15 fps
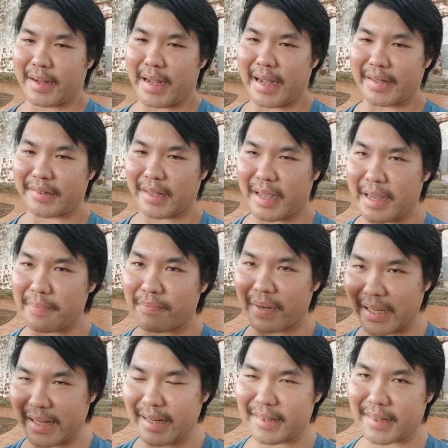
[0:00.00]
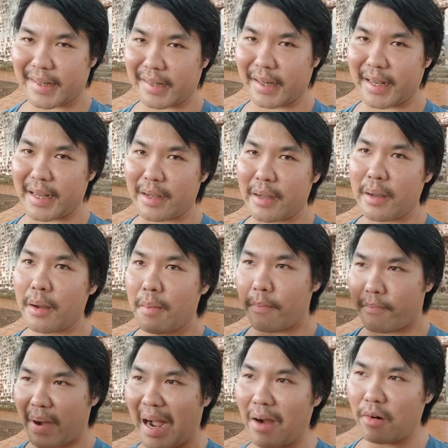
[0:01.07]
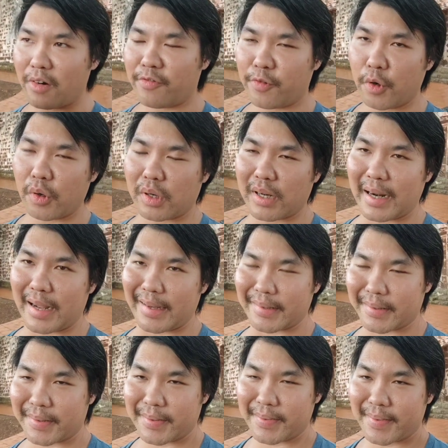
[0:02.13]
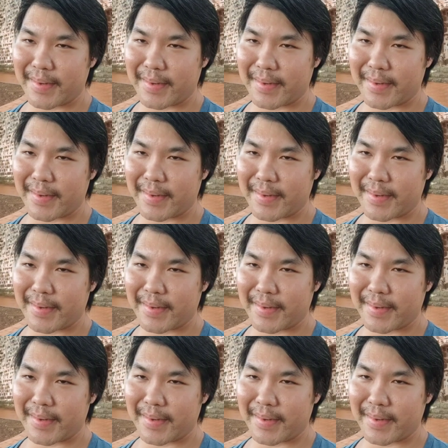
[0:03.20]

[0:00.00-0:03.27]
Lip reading: as a politically powerful class.